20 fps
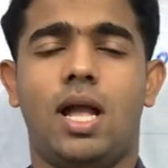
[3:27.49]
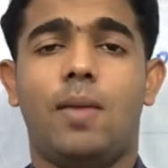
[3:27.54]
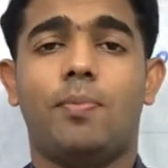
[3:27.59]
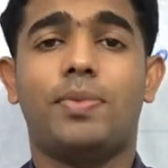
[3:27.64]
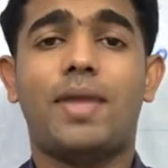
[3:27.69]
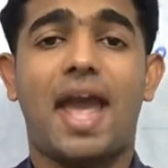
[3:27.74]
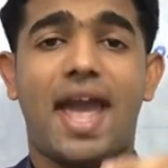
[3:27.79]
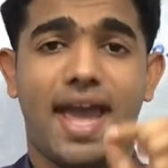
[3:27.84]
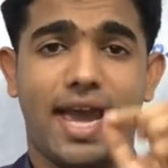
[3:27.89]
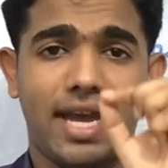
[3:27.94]

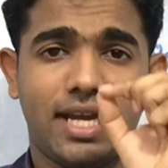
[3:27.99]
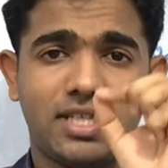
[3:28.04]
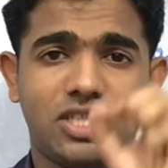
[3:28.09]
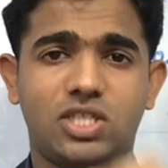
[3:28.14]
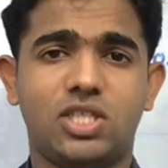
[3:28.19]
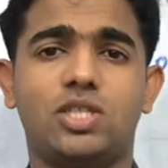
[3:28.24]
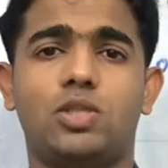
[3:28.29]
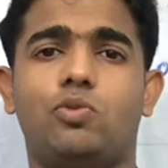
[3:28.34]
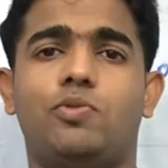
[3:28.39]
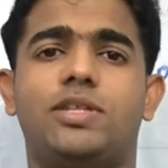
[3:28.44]
The
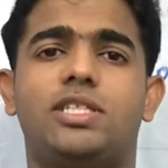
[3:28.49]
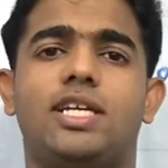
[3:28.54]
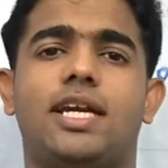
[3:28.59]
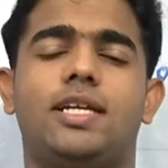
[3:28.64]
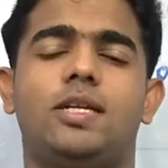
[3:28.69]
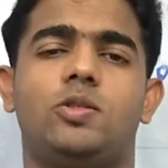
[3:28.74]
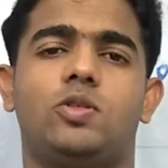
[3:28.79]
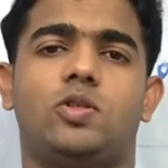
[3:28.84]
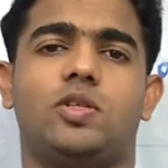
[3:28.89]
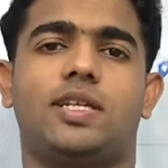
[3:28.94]
axis which I
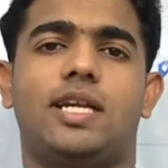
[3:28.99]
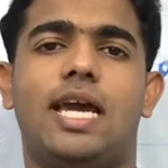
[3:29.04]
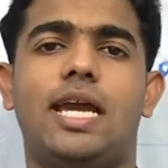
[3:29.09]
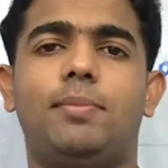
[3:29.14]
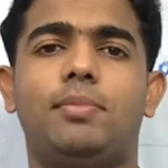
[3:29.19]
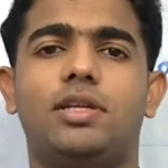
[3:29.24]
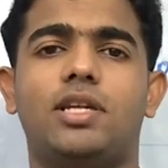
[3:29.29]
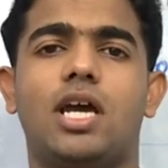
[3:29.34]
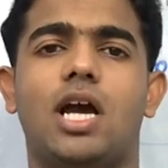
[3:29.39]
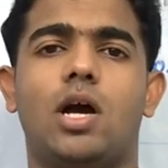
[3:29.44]

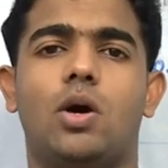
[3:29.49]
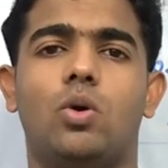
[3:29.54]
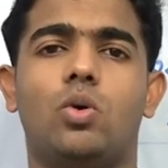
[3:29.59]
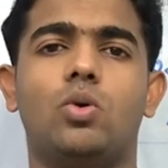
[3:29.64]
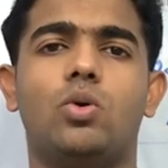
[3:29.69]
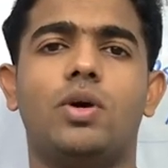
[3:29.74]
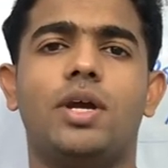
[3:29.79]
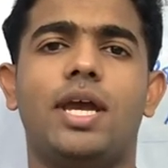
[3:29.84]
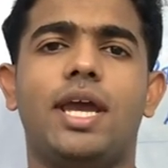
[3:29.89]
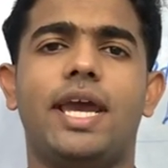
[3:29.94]
described
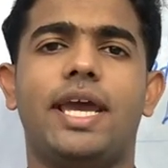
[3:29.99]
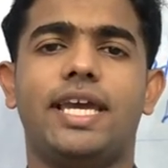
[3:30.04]
now